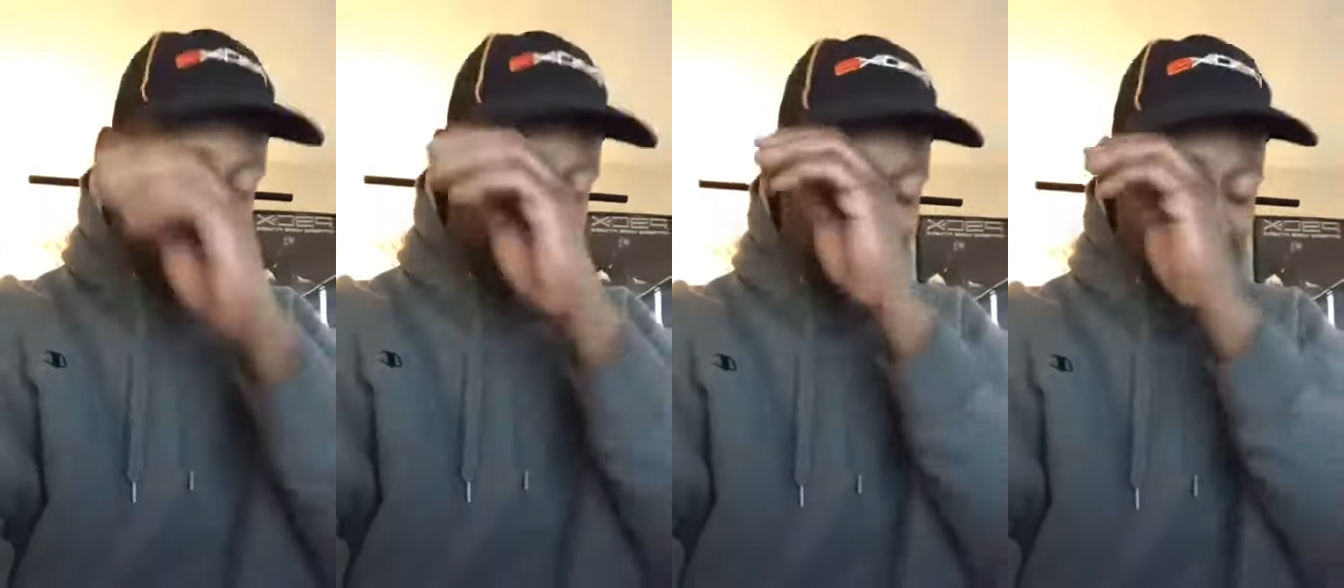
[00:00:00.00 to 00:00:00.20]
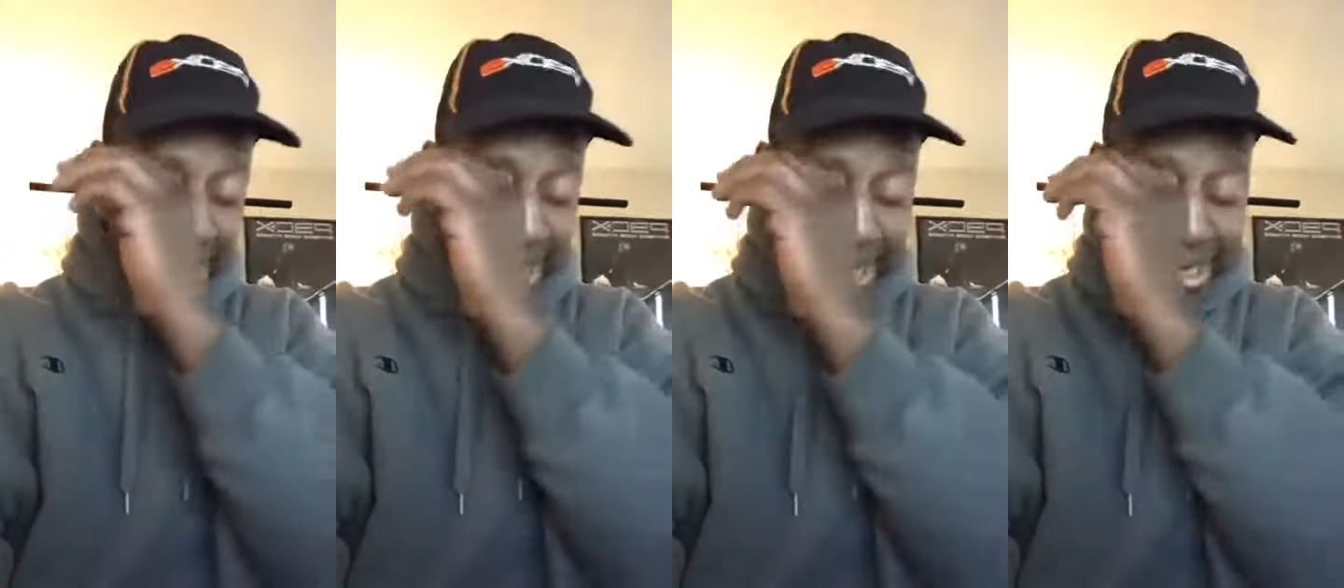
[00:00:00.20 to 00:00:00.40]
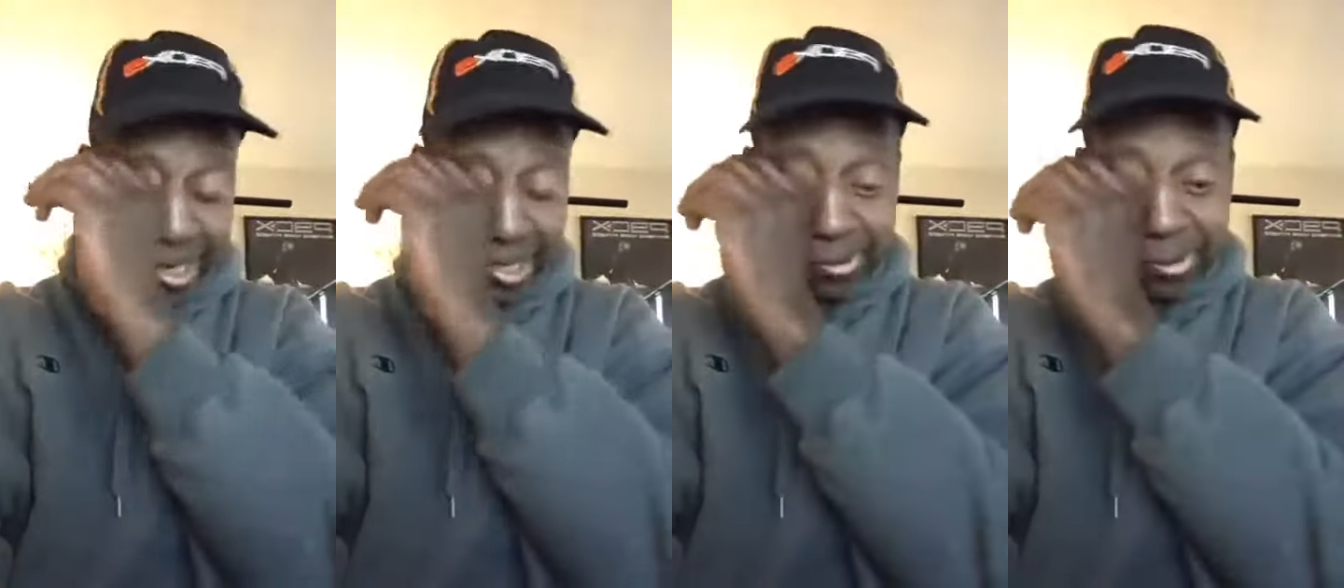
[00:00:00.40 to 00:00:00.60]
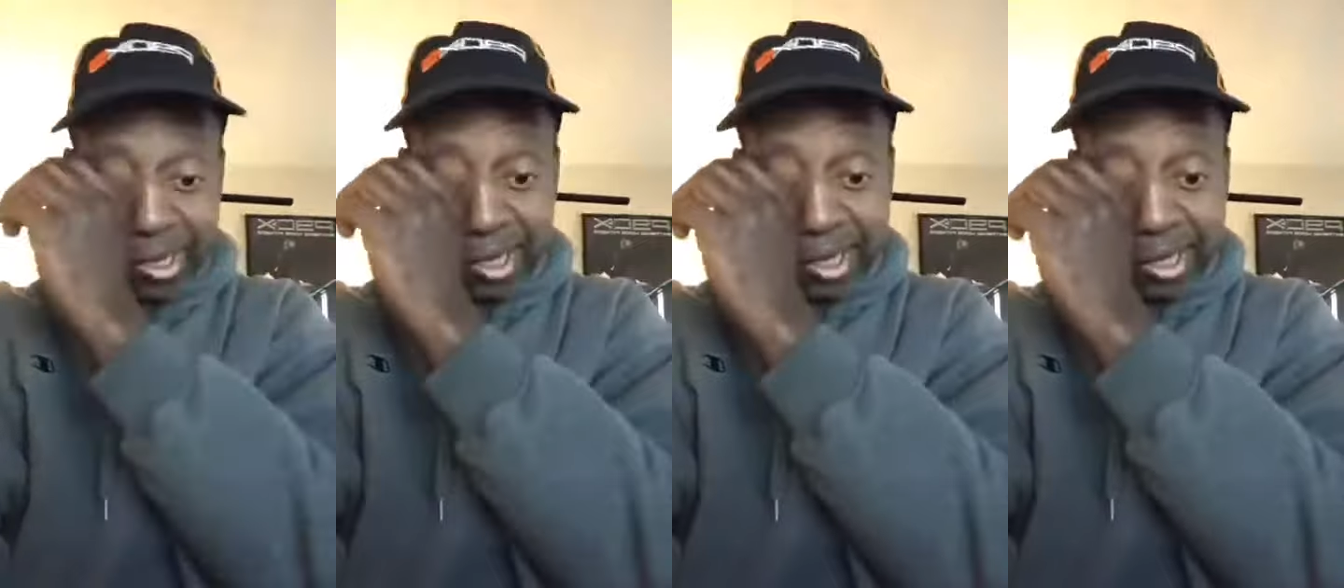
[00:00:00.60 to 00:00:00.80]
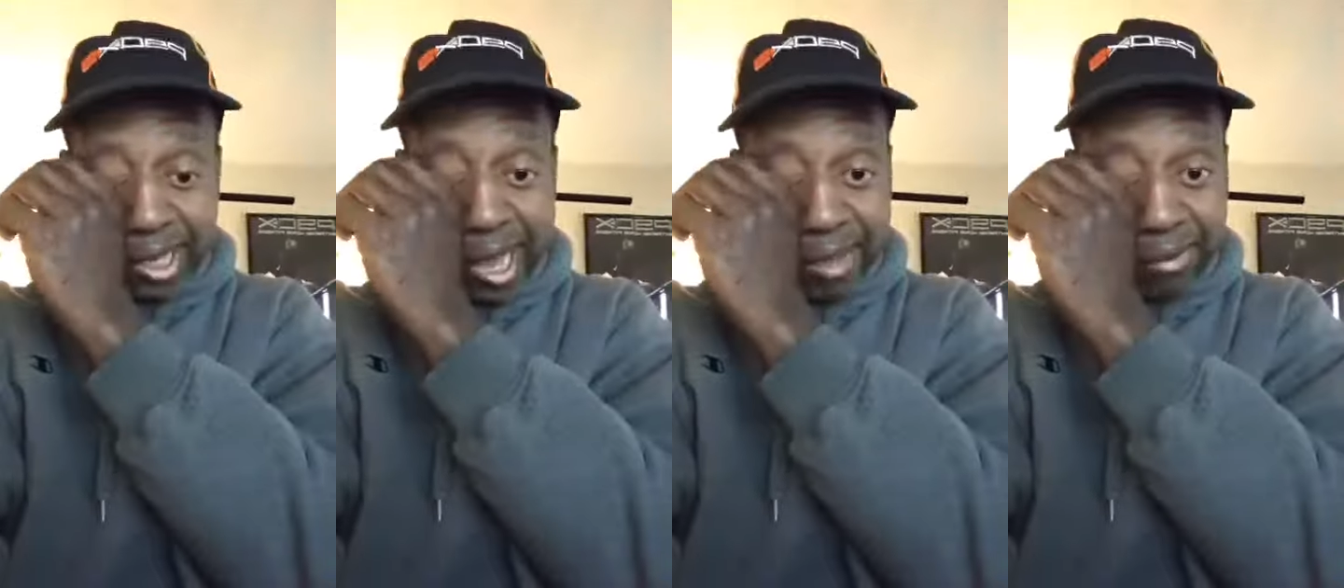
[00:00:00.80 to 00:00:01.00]
yeah, that's what
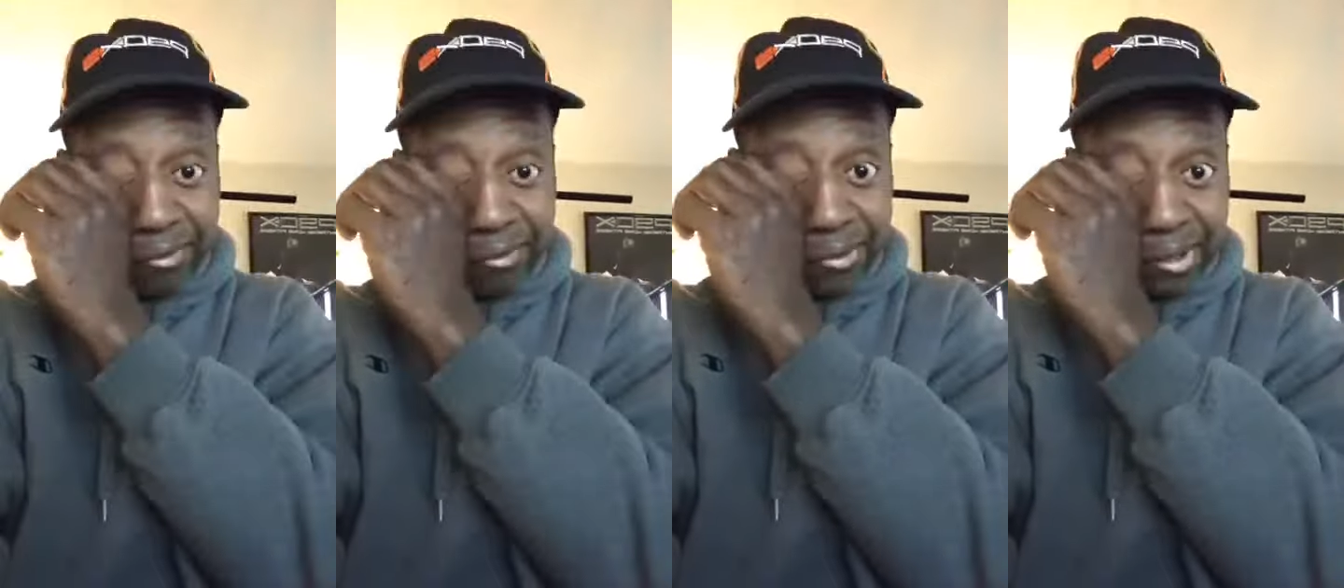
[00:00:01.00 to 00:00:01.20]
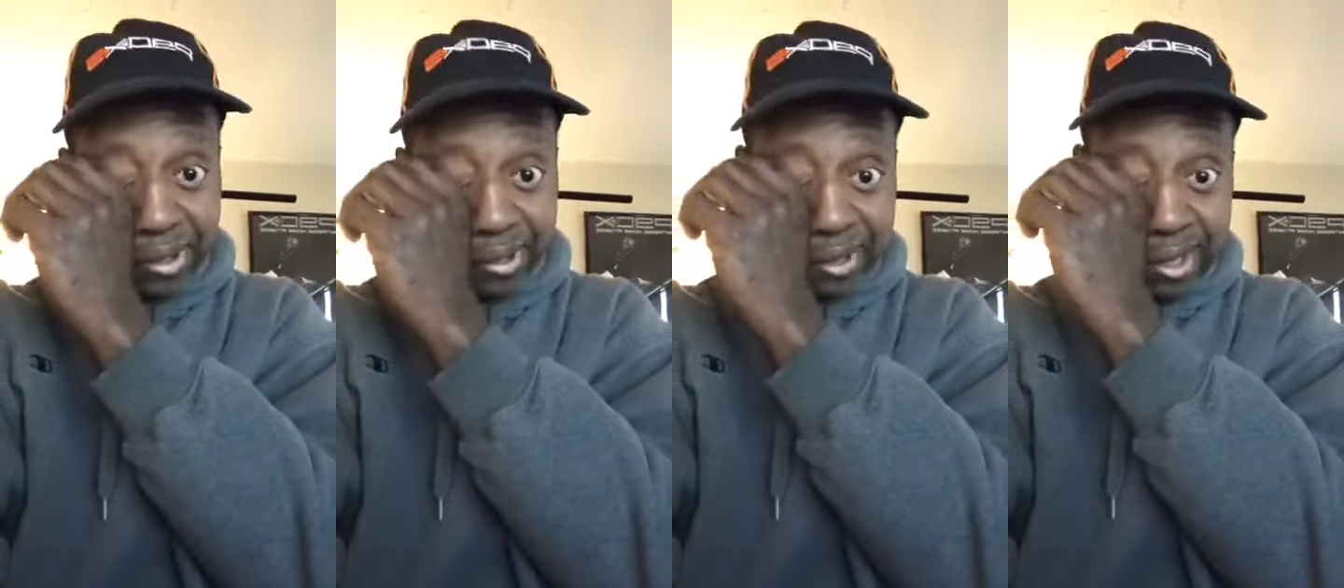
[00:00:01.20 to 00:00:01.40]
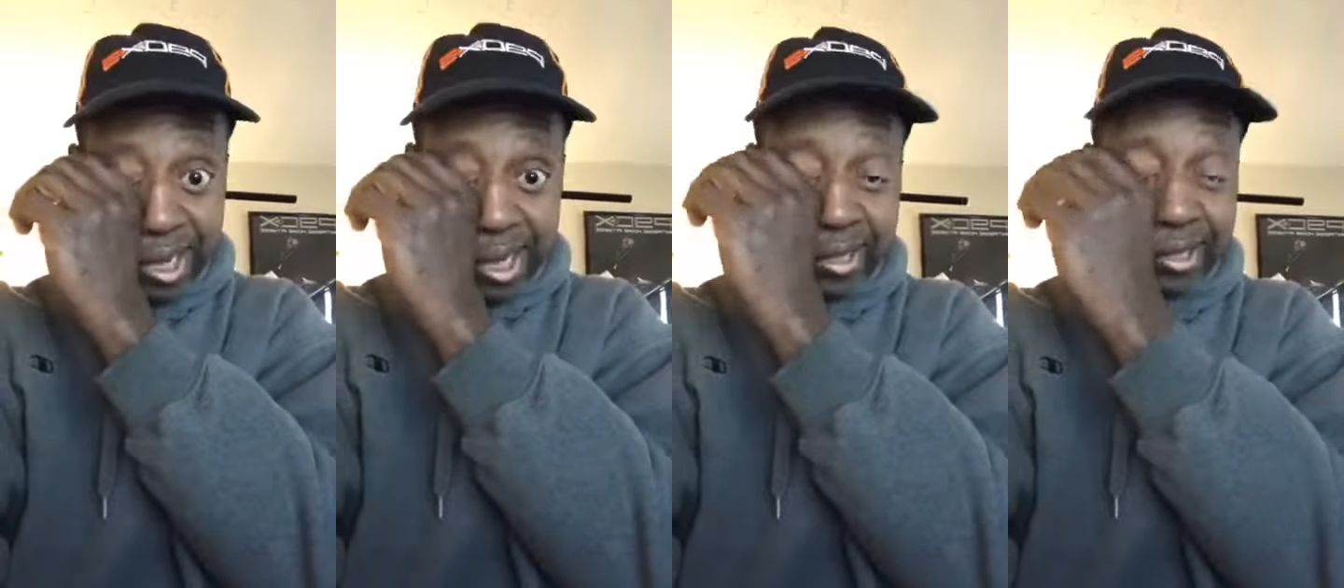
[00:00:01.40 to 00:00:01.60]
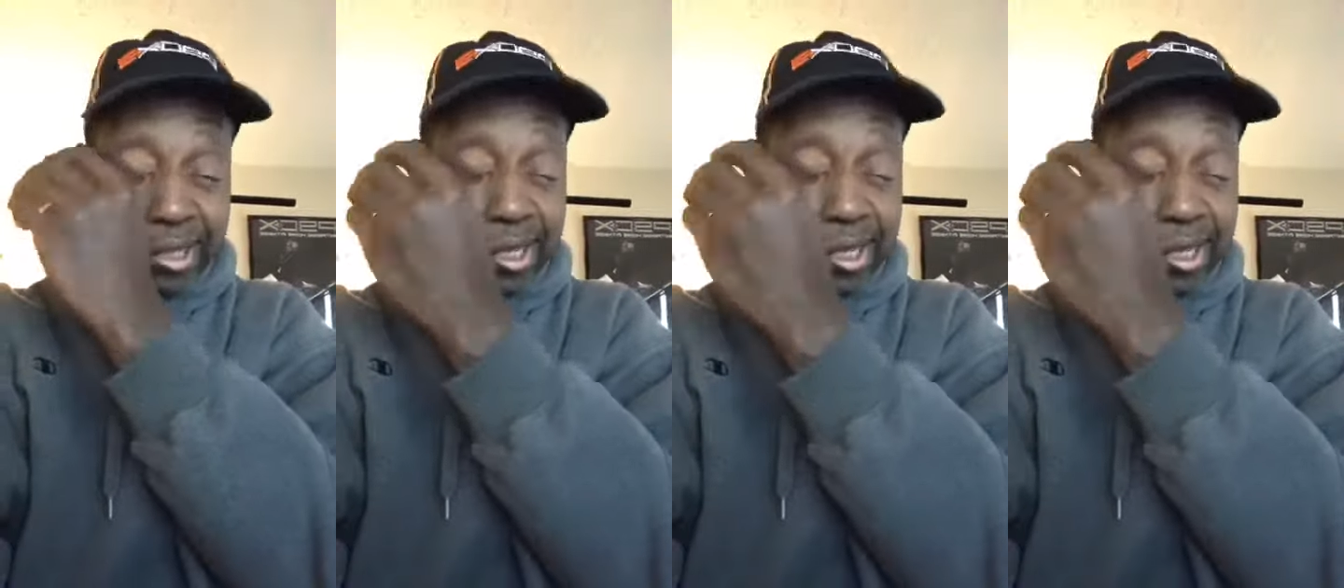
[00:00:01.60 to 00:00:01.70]
it kind of feels like,